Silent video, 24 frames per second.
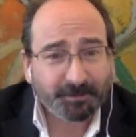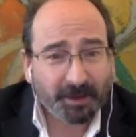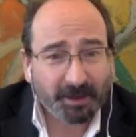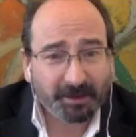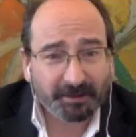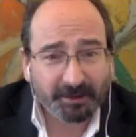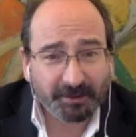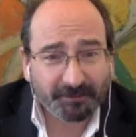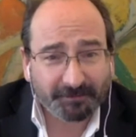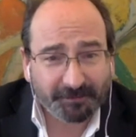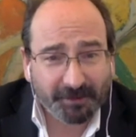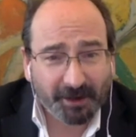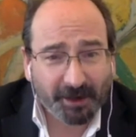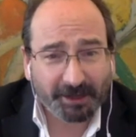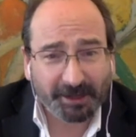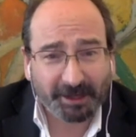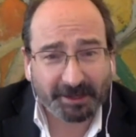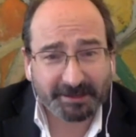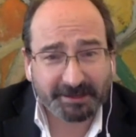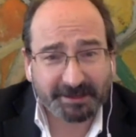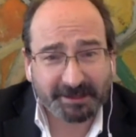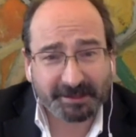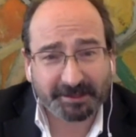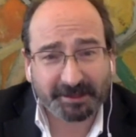And finally,
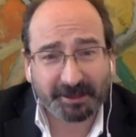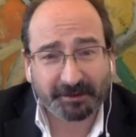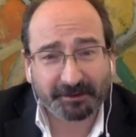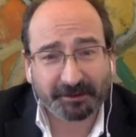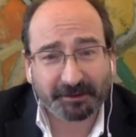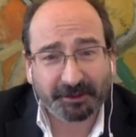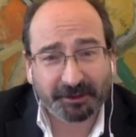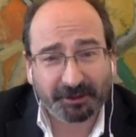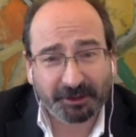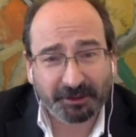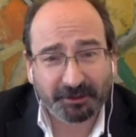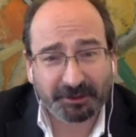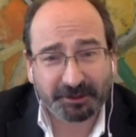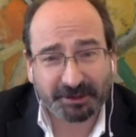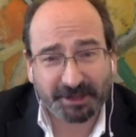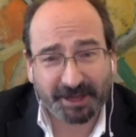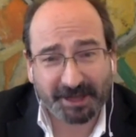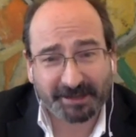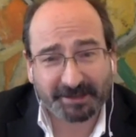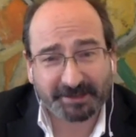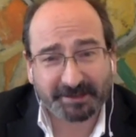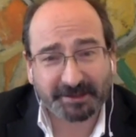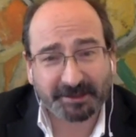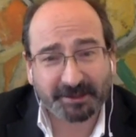I'll say, you know, huge
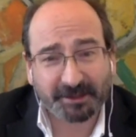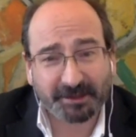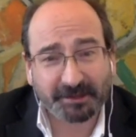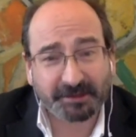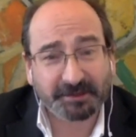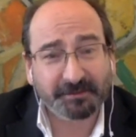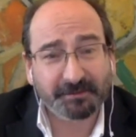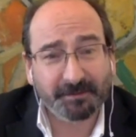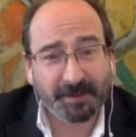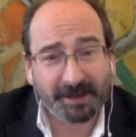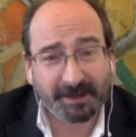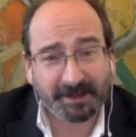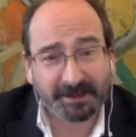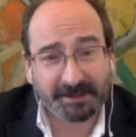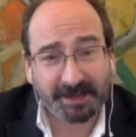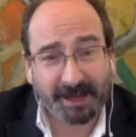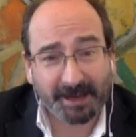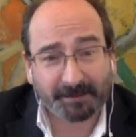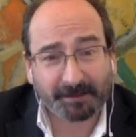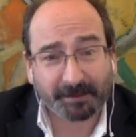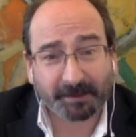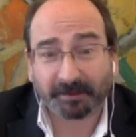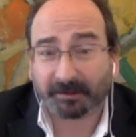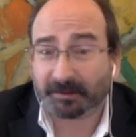thanks to those who've made this
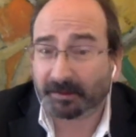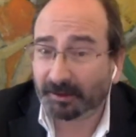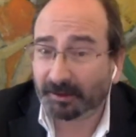happen.